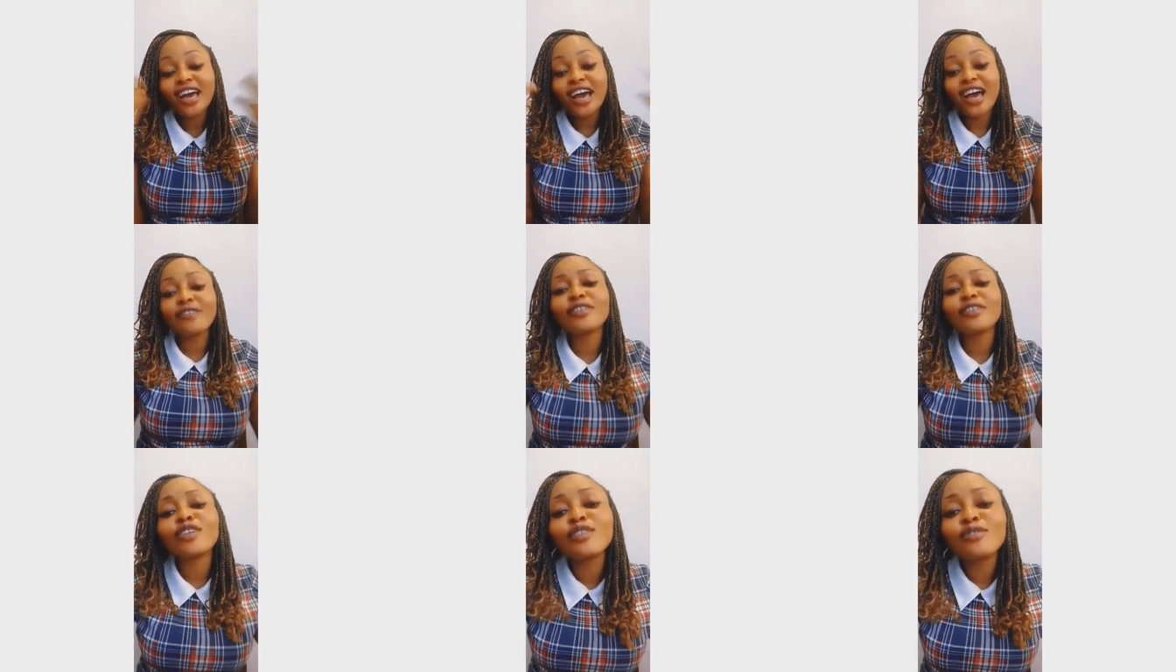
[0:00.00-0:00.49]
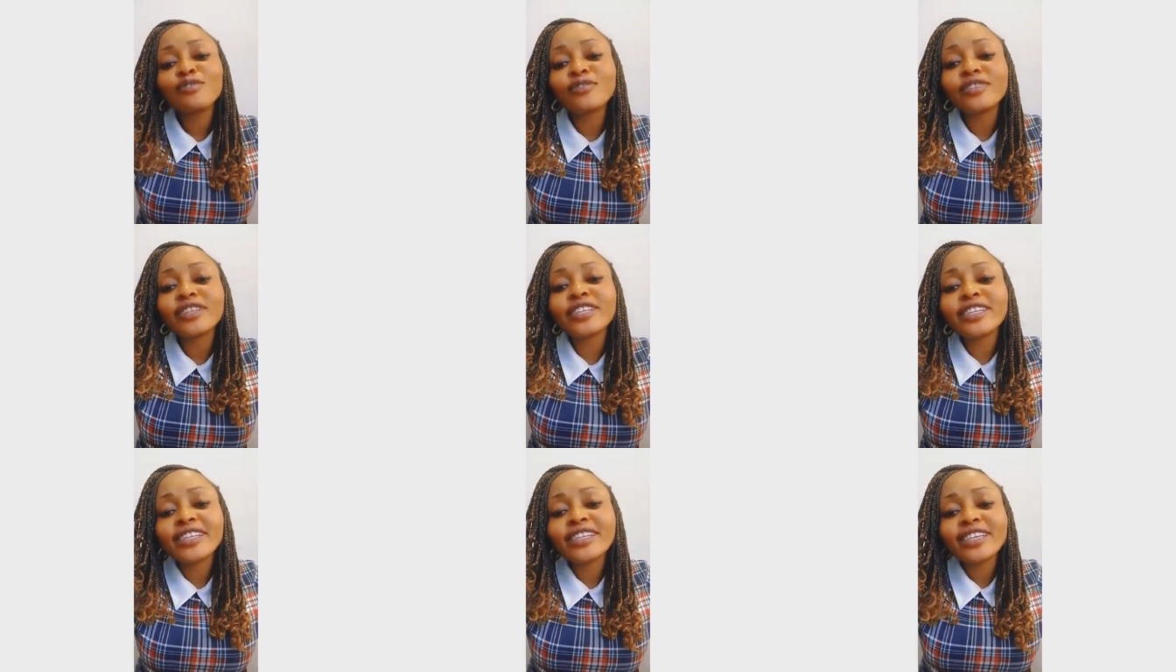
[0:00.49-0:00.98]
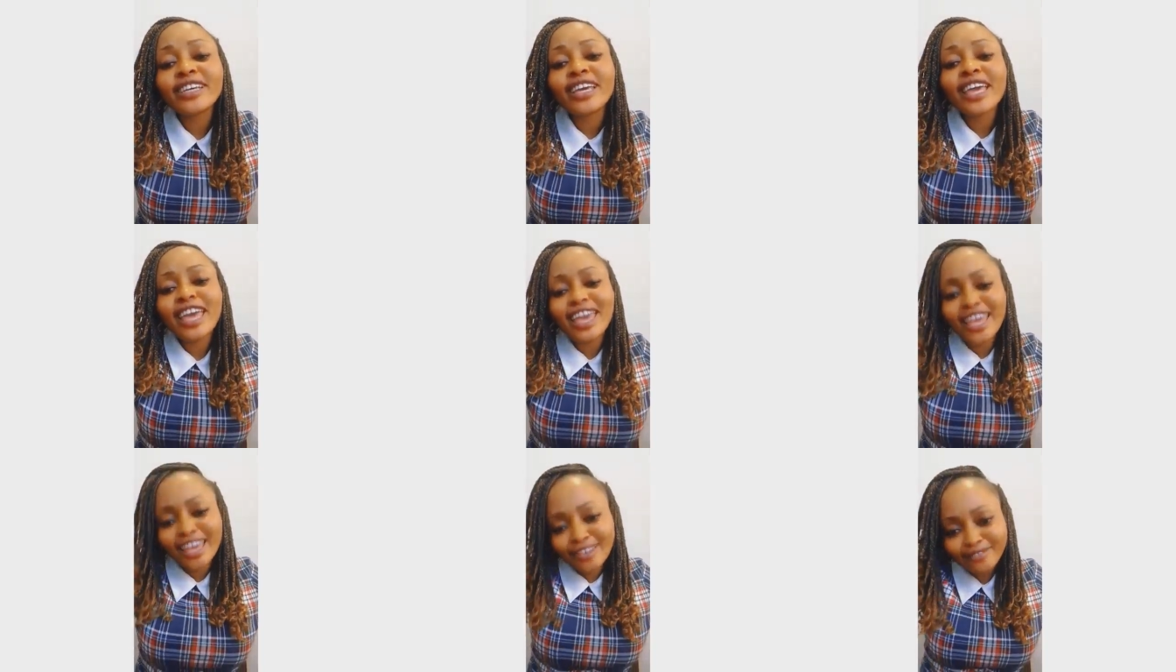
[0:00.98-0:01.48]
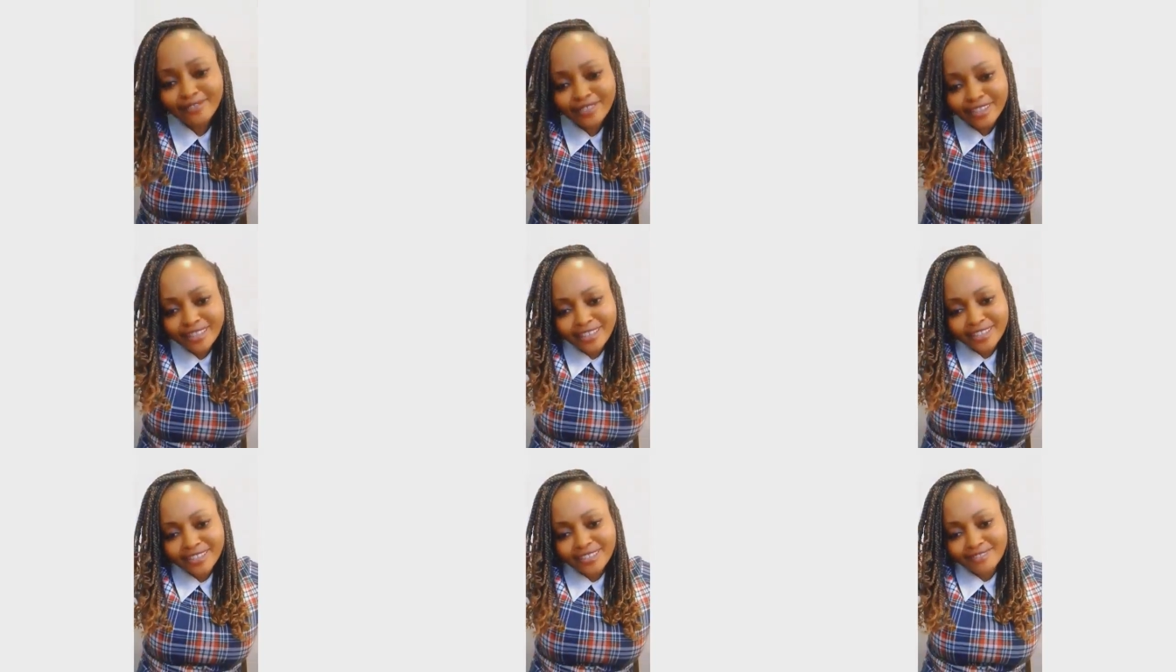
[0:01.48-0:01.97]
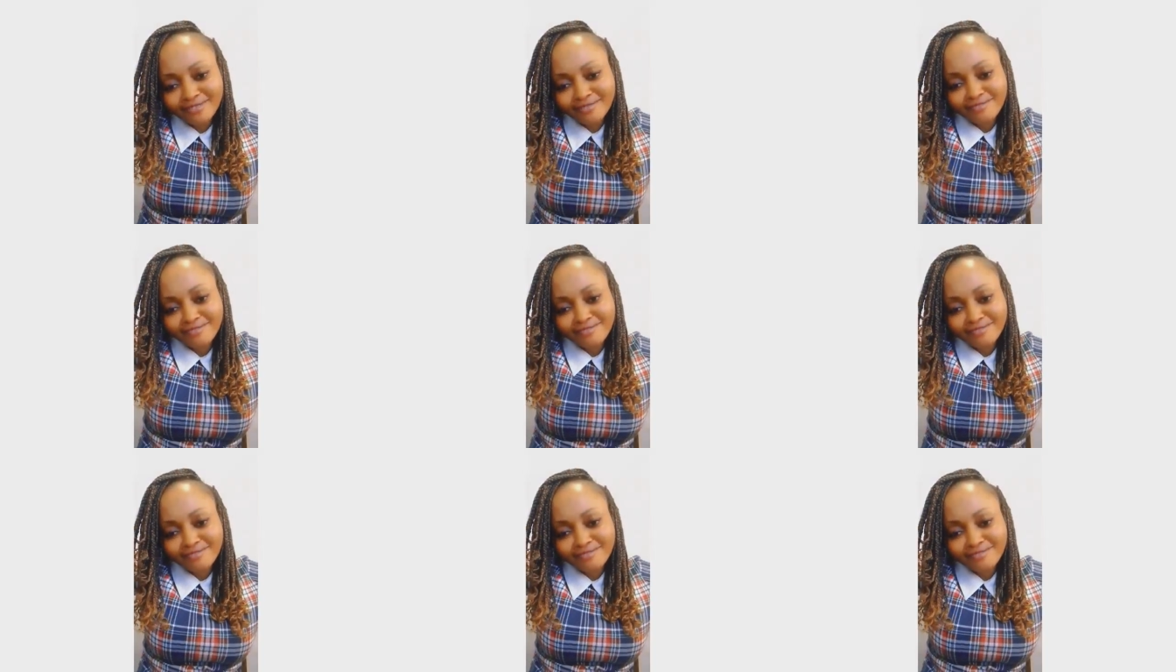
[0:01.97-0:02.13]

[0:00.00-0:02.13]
have a lovely everything.